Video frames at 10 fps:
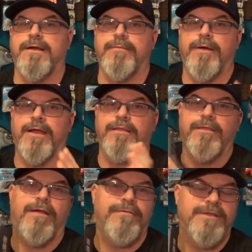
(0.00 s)
I
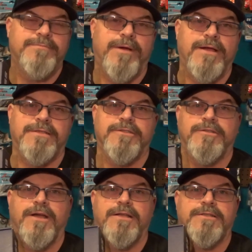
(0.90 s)
love these boxes.
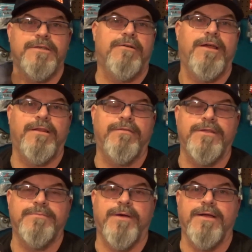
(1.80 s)
You guys know I love
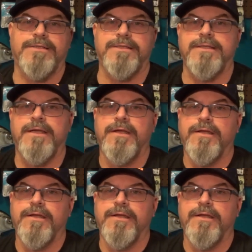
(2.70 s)
these boxes.